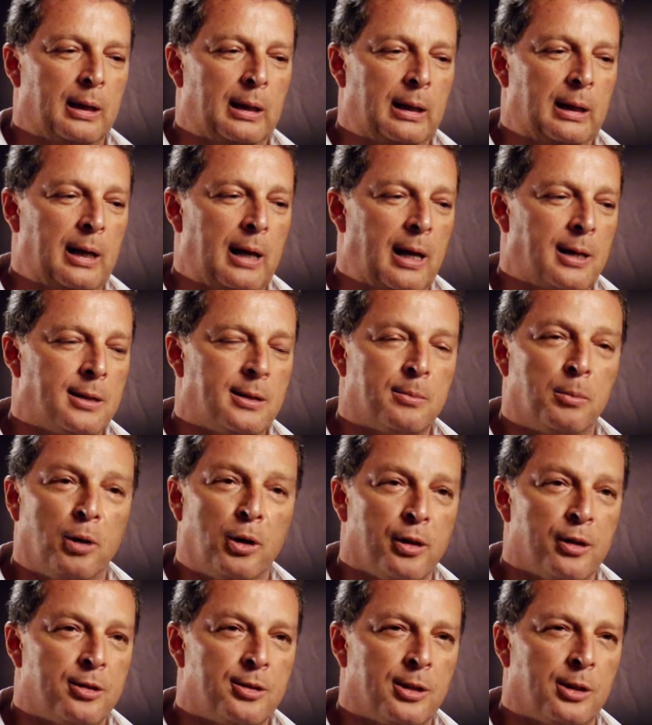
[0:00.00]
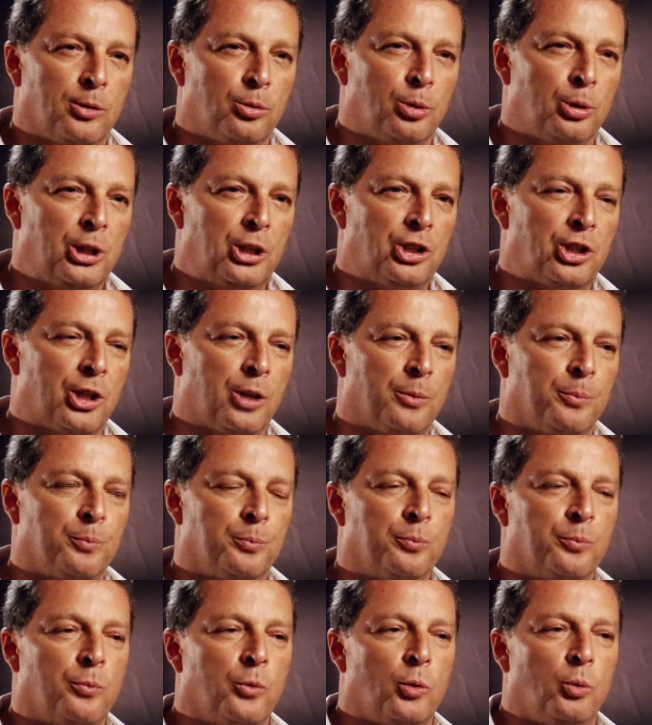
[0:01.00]
last month in Tunisia,
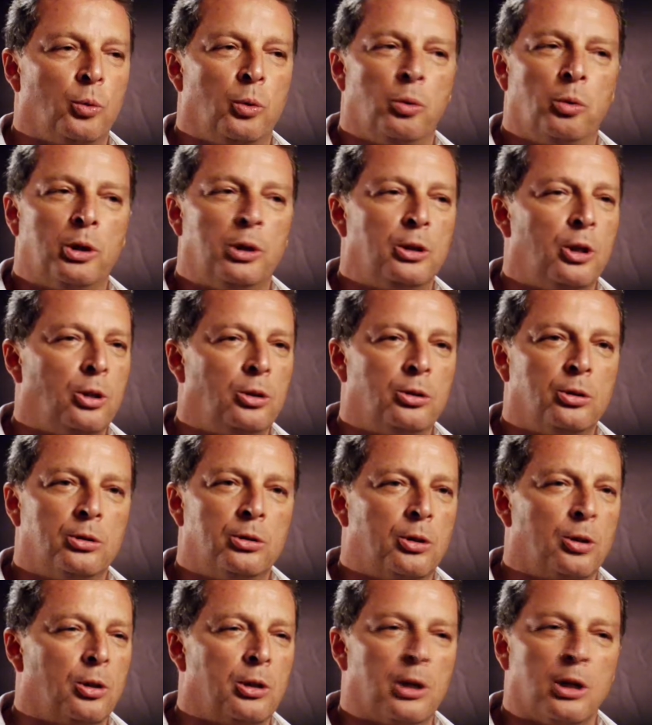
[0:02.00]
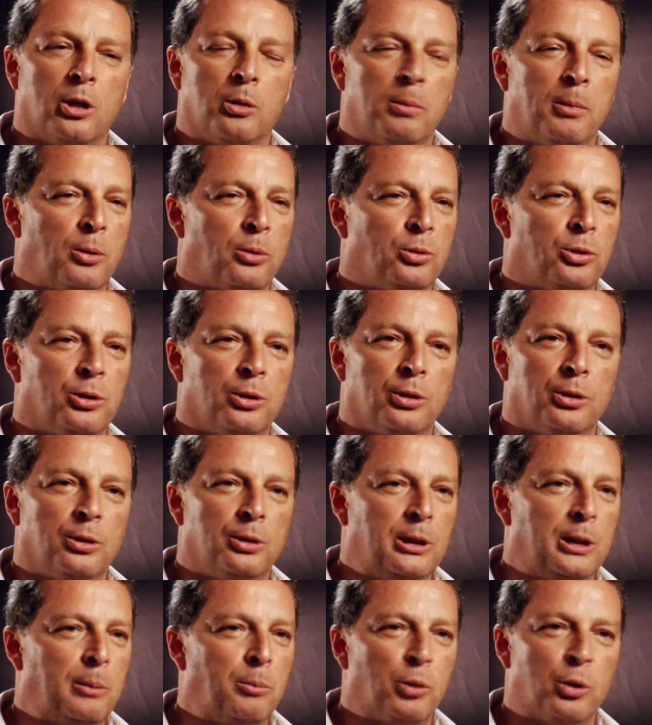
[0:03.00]
we were not talking about
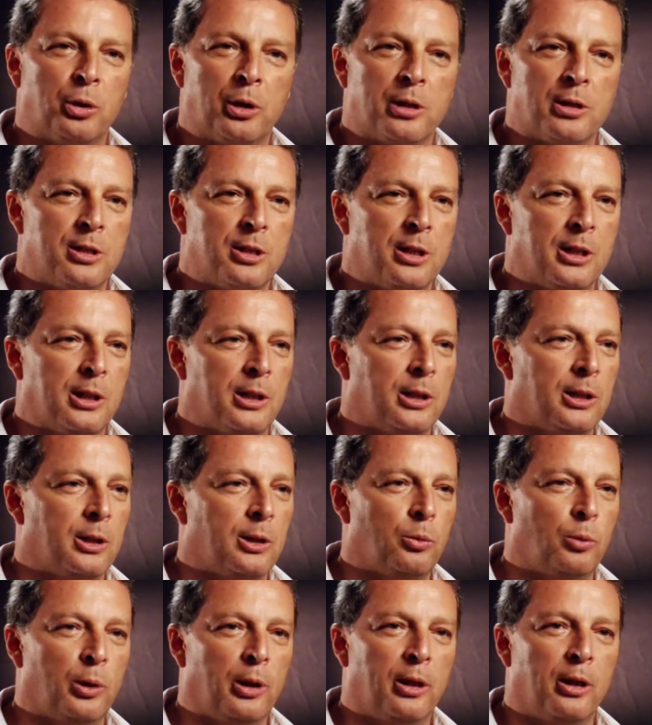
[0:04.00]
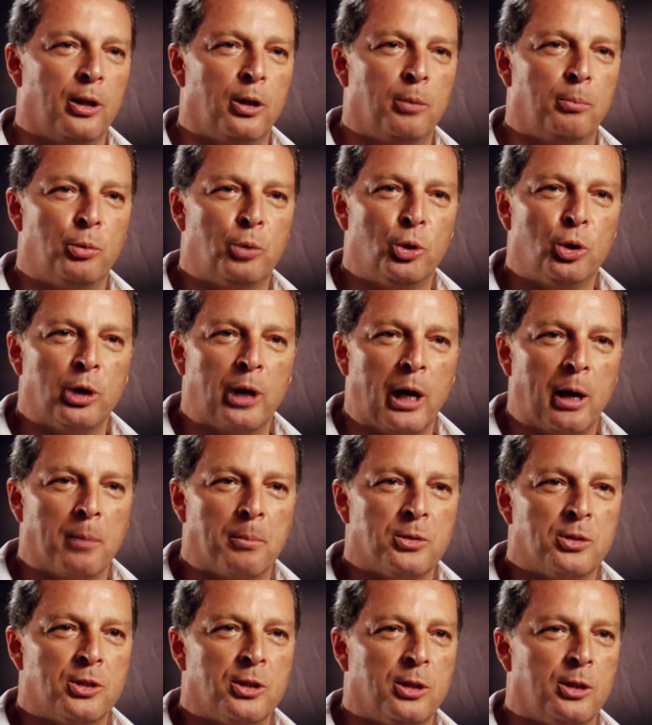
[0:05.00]
democracy with
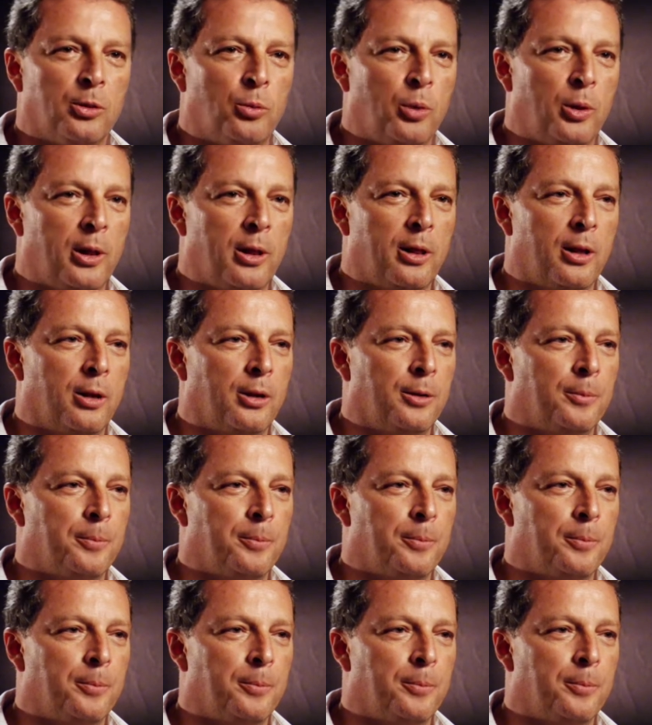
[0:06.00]
programs, with